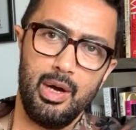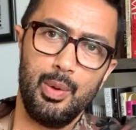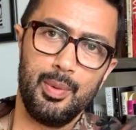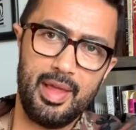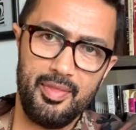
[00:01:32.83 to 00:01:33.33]

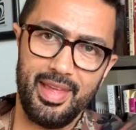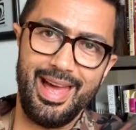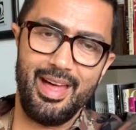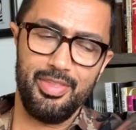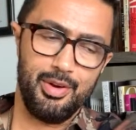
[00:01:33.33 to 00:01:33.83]
own without the
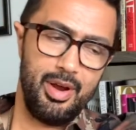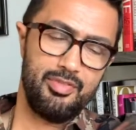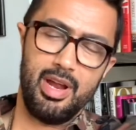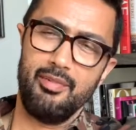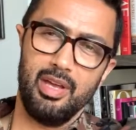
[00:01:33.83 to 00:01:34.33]
catheter
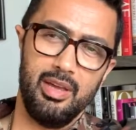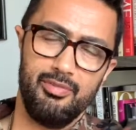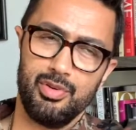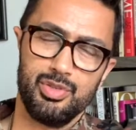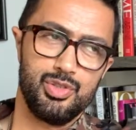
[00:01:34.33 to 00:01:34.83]
after having it
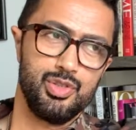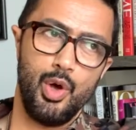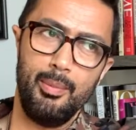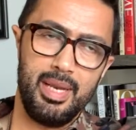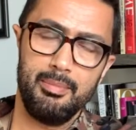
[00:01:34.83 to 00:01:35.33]
for
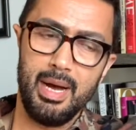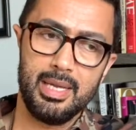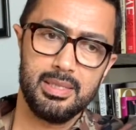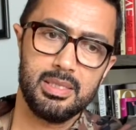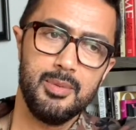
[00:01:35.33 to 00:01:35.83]
so many
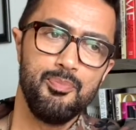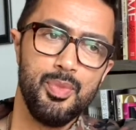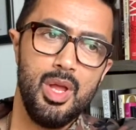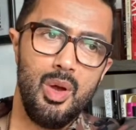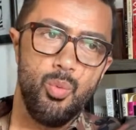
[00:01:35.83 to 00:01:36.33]
months
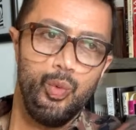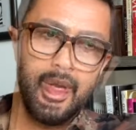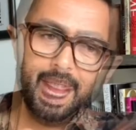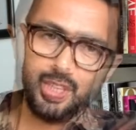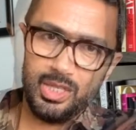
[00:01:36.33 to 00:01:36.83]

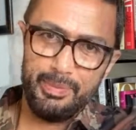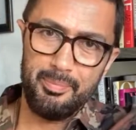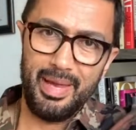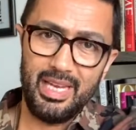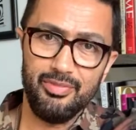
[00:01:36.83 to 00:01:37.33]
was actually a
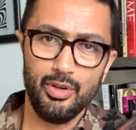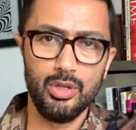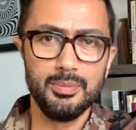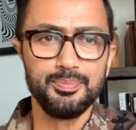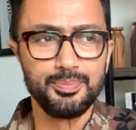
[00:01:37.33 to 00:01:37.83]
bit
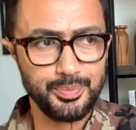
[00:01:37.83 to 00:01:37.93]
painful.